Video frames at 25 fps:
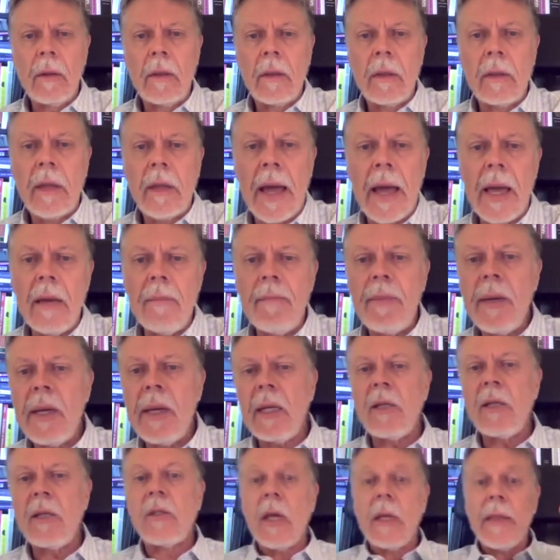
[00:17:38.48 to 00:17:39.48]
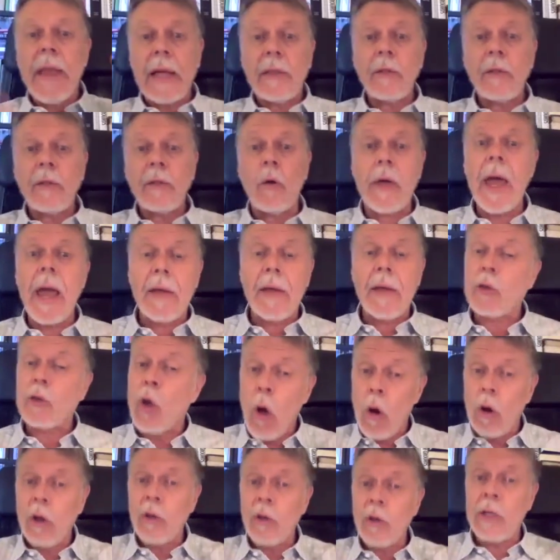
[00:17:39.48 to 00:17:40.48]
diabetes. That's okay as
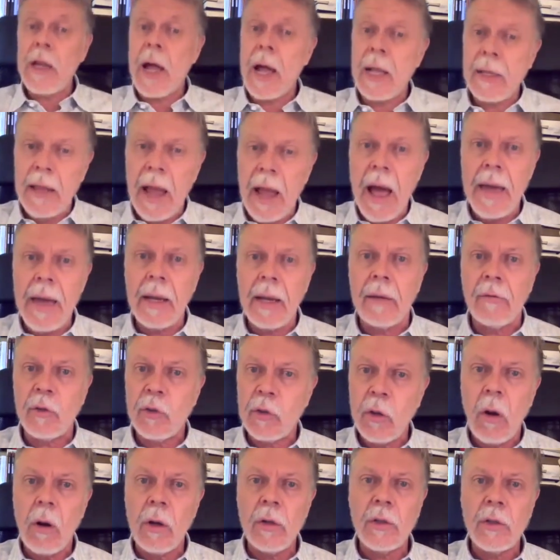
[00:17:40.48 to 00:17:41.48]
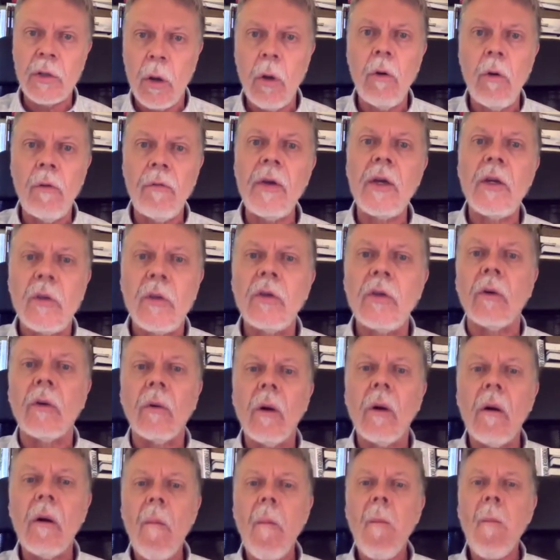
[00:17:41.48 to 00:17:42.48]
long as they're not dying of SARS-CoV-2.
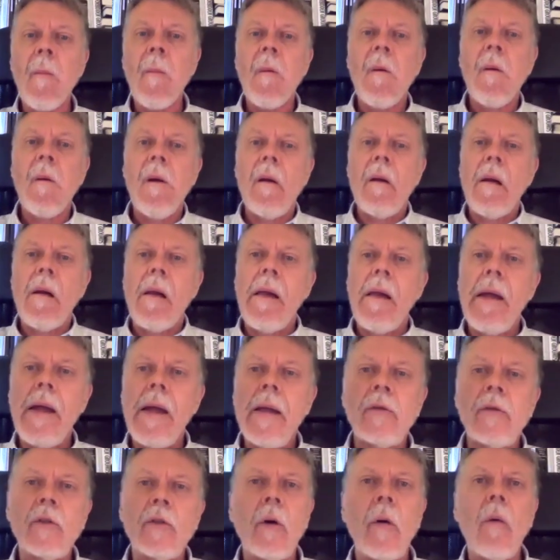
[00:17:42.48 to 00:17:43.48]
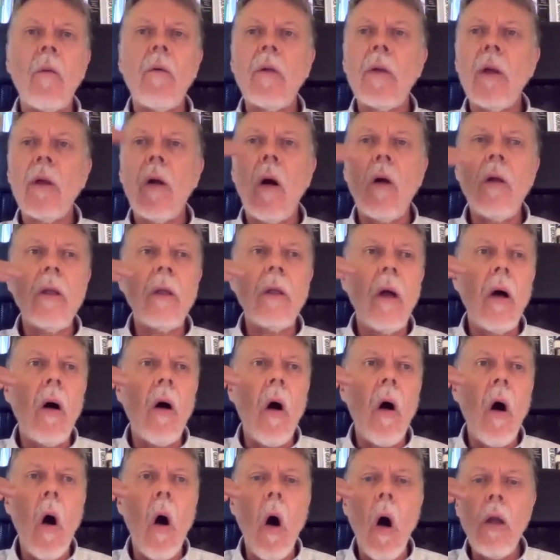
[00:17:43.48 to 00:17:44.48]
And so
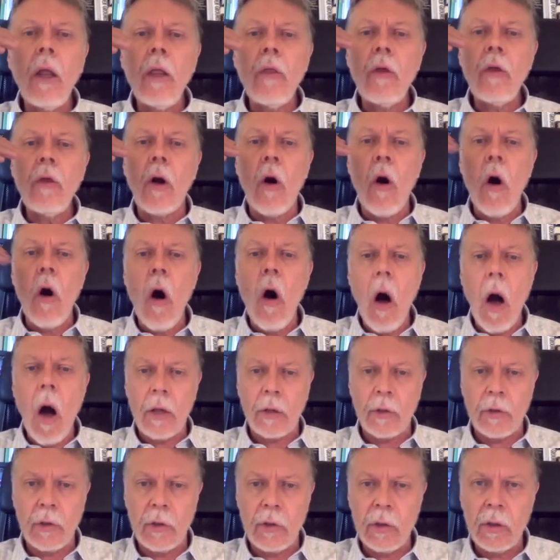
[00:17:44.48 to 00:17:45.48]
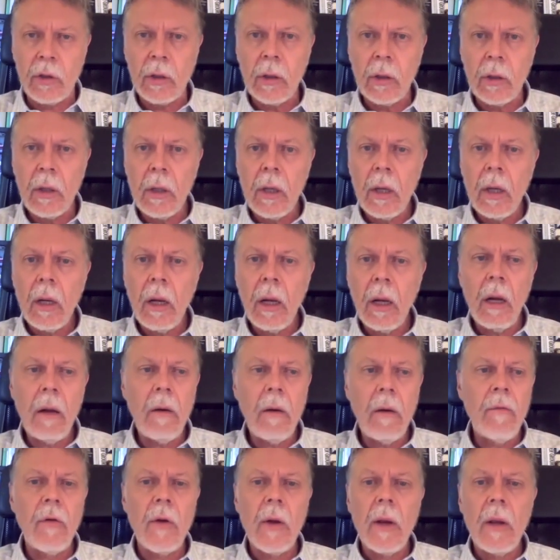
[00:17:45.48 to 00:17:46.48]
all of the costs
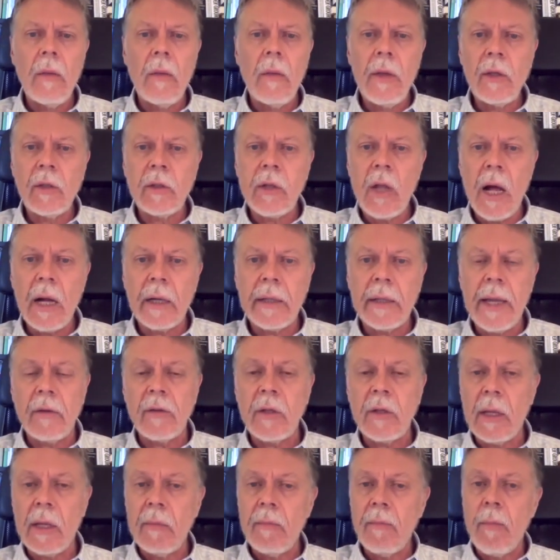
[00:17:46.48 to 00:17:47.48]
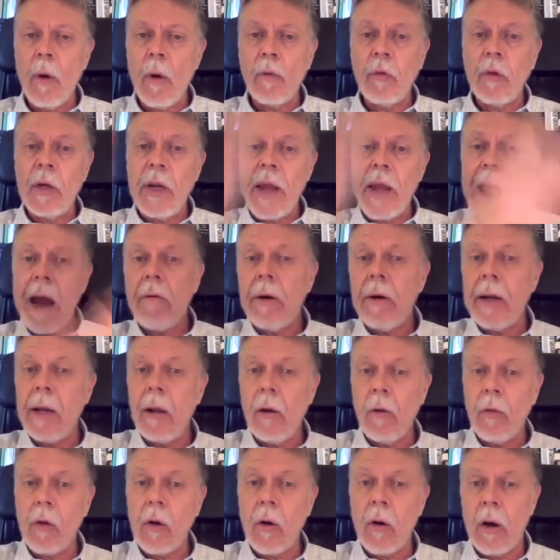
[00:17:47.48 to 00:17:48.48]
of these lockdowns, again, both the narrow
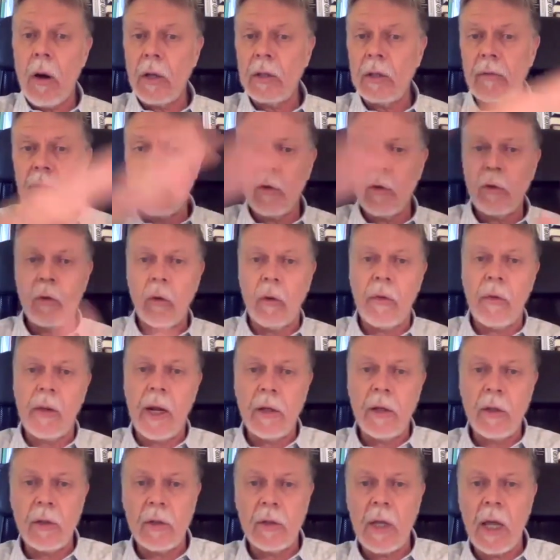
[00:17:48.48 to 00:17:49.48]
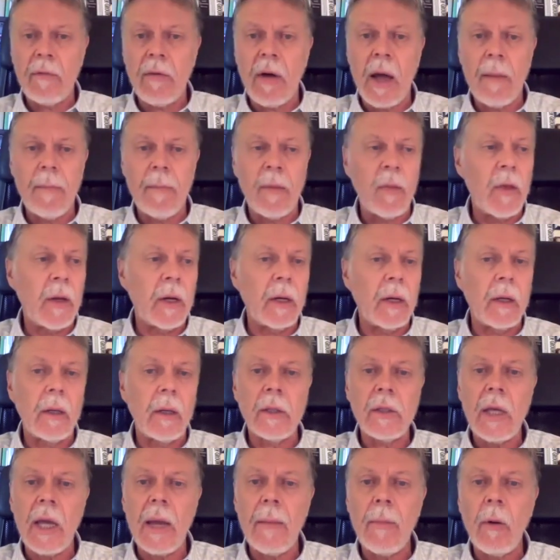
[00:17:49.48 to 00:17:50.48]
health costs of the sort that I just gave a hypothetical
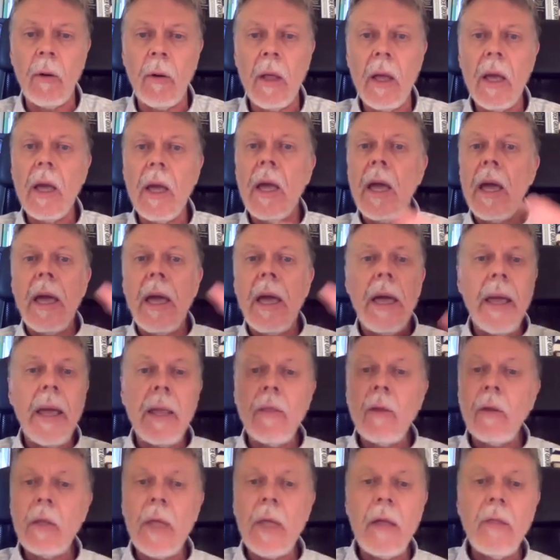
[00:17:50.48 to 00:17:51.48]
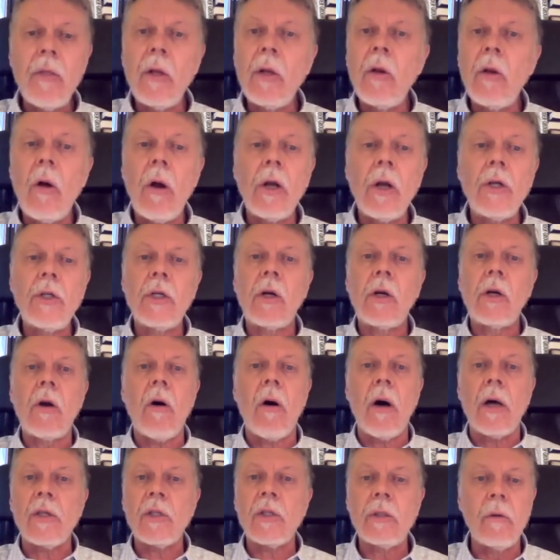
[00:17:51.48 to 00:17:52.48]
example, and the larger
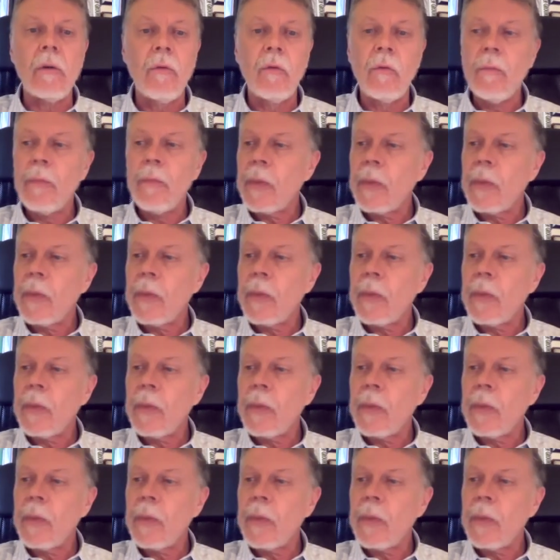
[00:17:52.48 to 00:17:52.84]
costs of